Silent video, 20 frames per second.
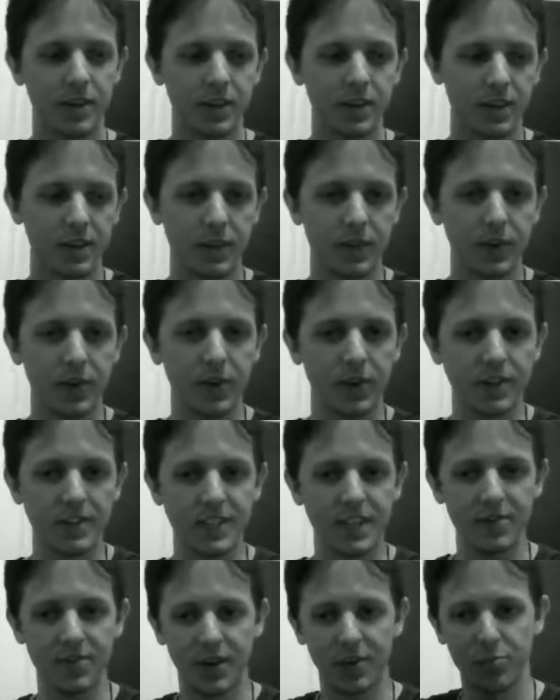let me go ahead and
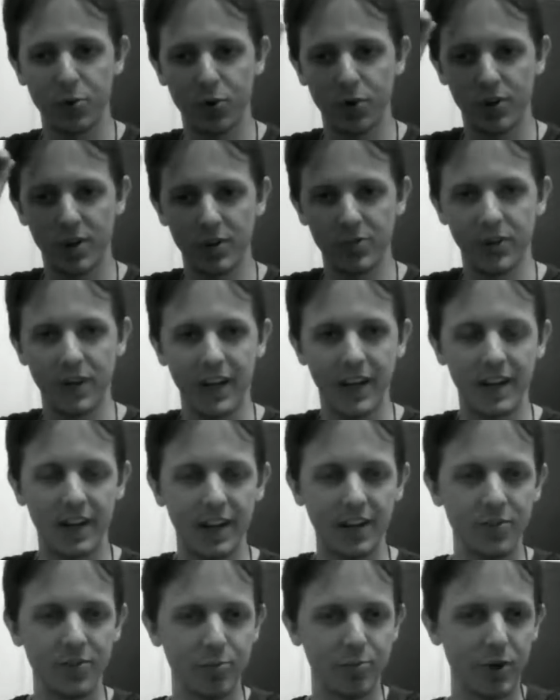take my programmer hat
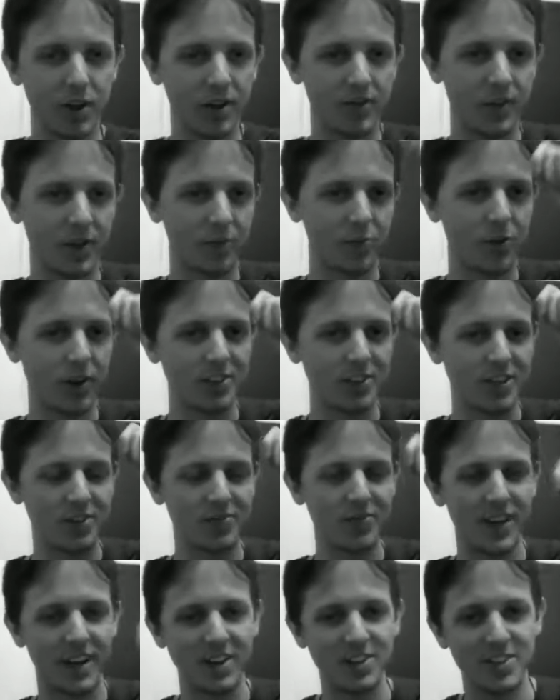off and put on my project
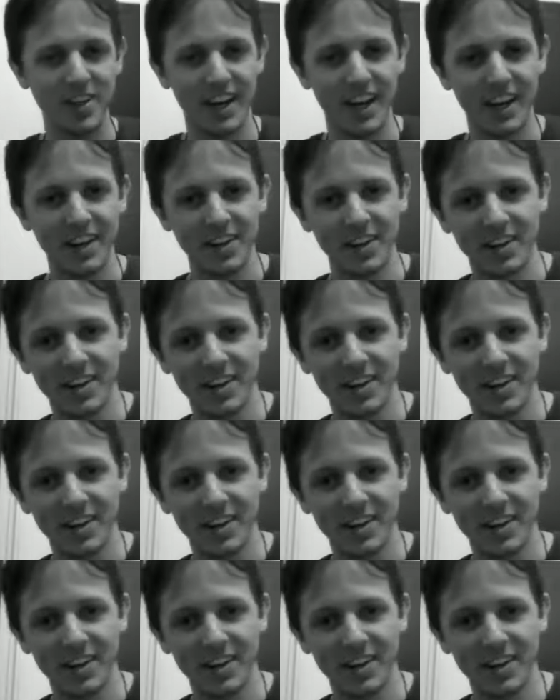manager hat here.